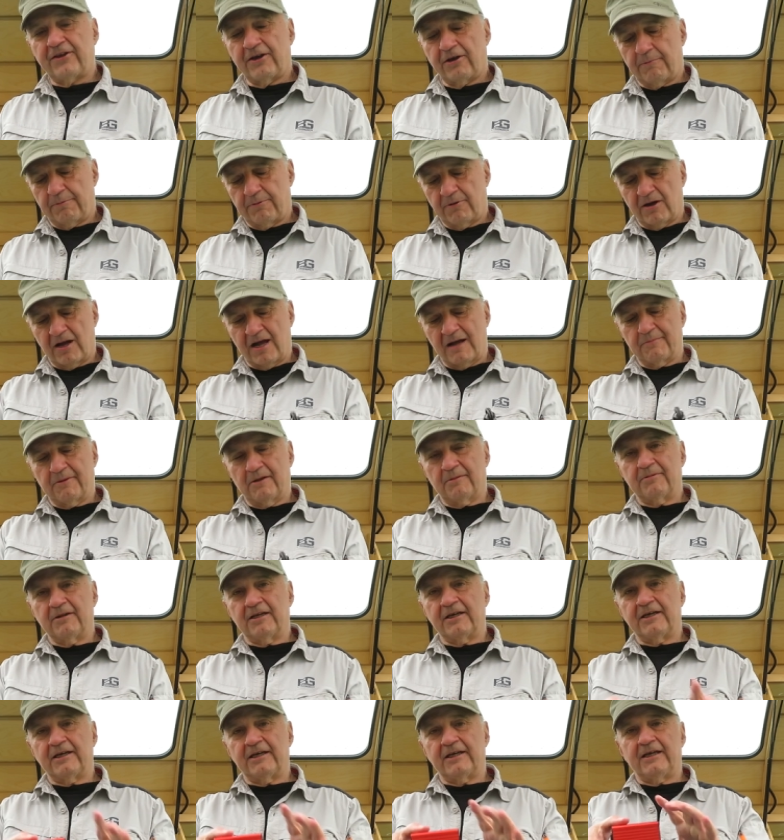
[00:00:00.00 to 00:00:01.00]
They're
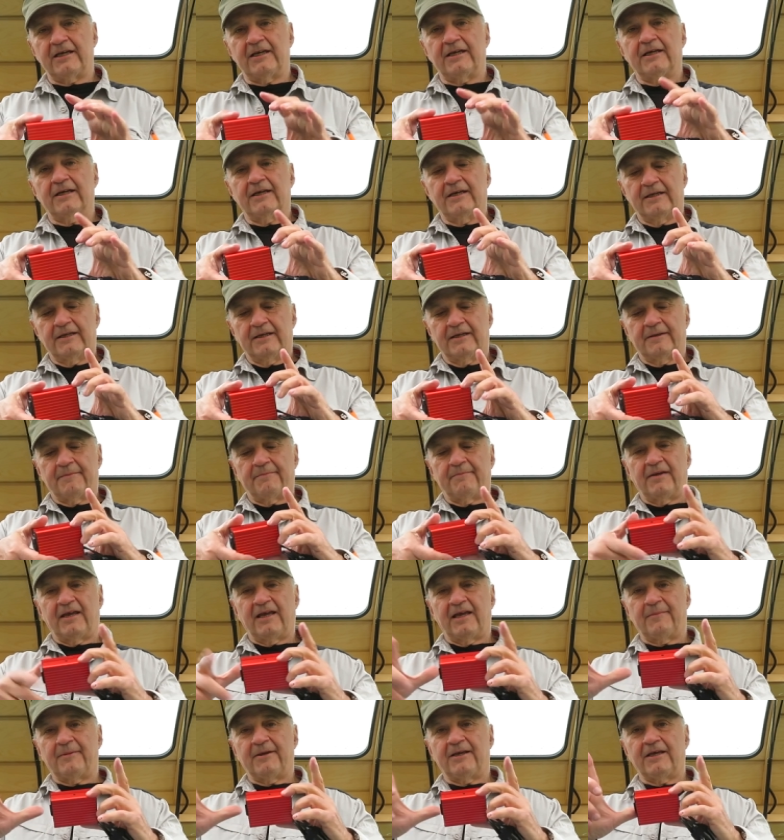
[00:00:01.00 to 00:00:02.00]
probably
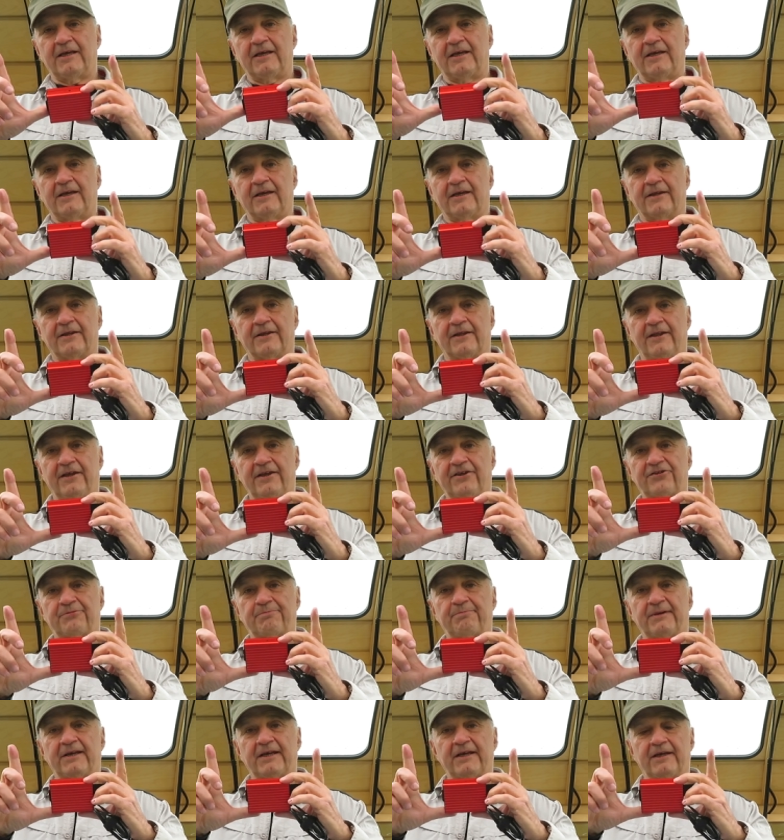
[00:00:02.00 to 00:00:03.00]
maybe
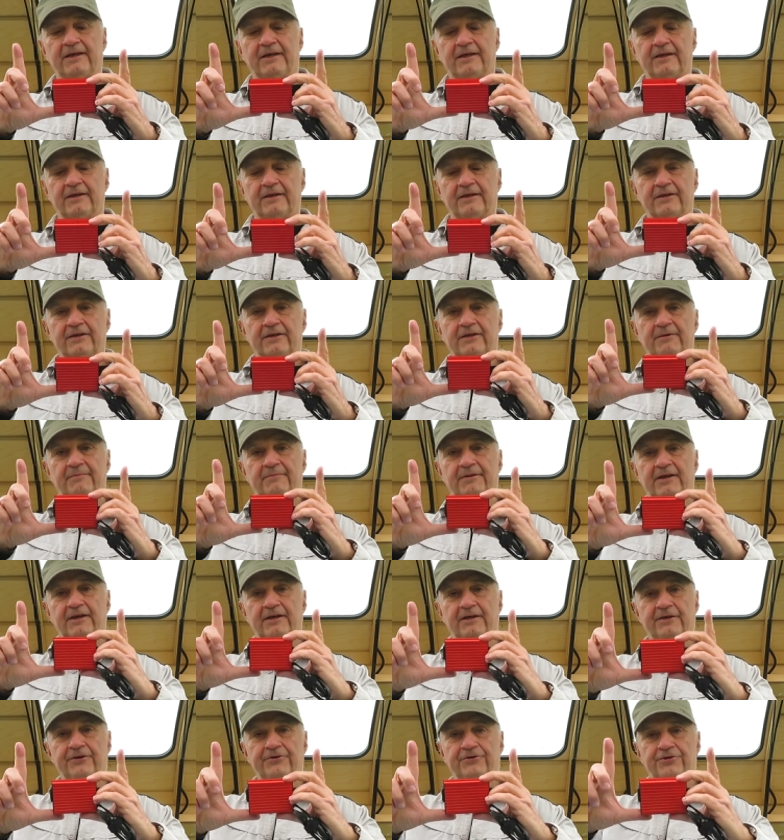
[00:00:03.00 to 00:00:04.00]
this big
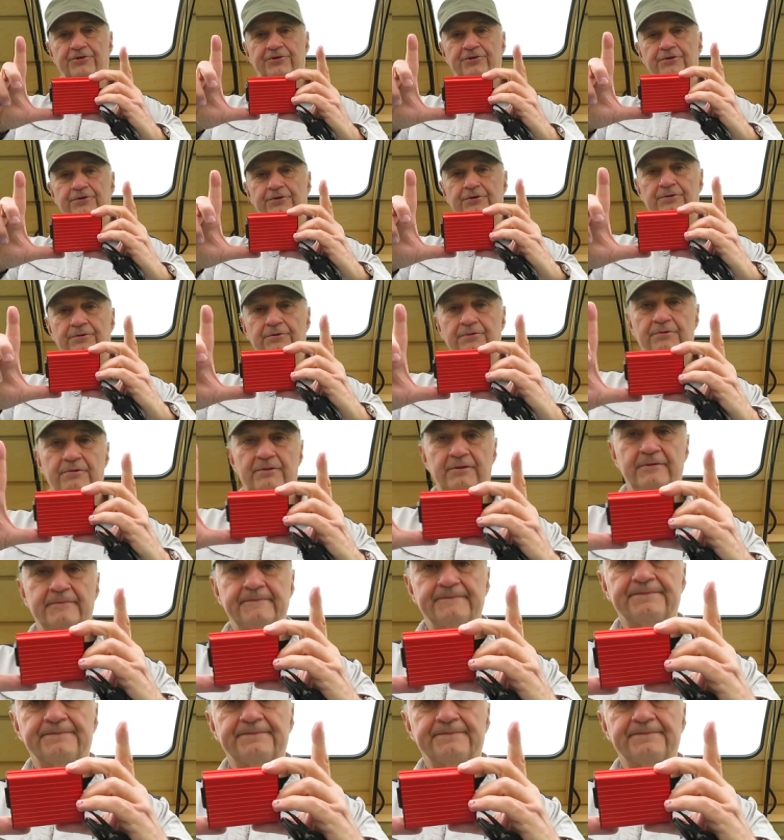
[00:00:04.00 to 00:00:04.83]
compared to